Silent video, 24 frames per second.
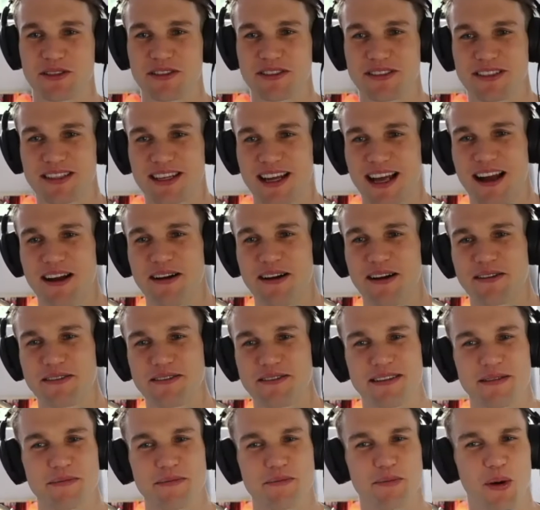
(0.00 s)
How
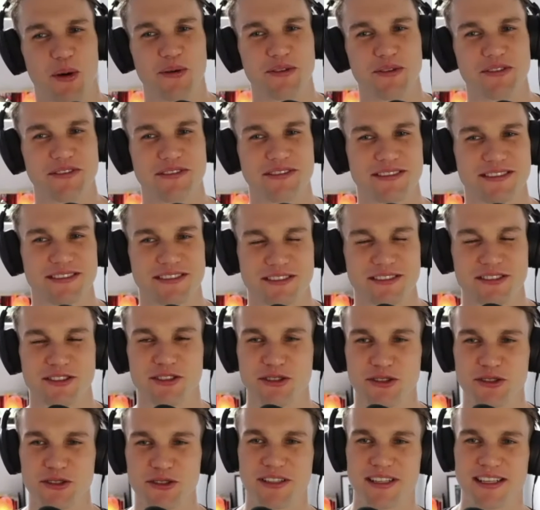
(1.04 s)
important do
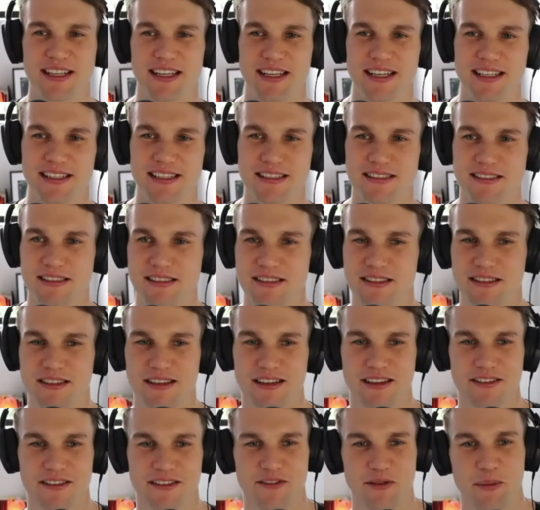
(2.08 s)
you think it is
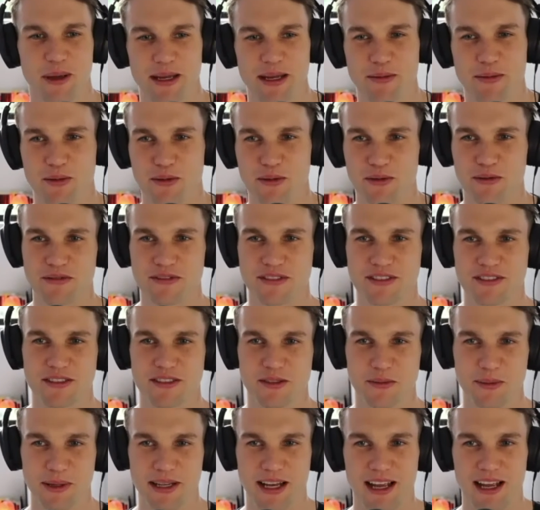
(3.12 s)
for people to
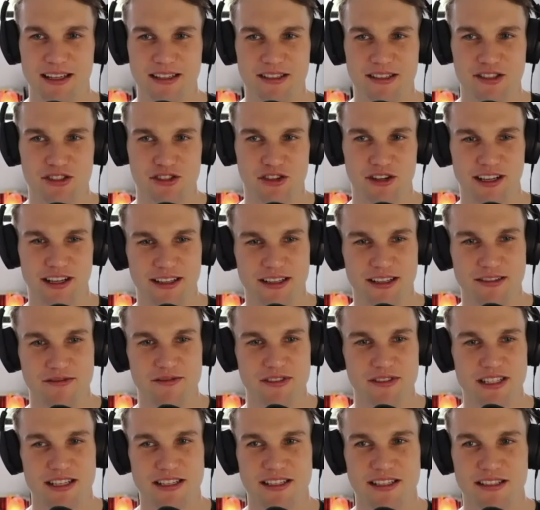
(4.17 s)
be like strength and
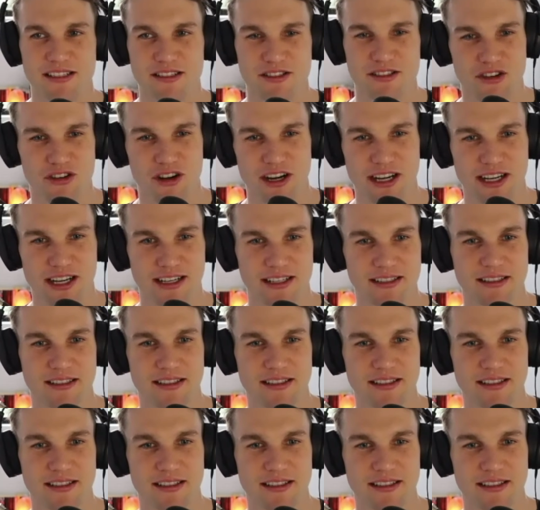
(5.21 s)
resistance training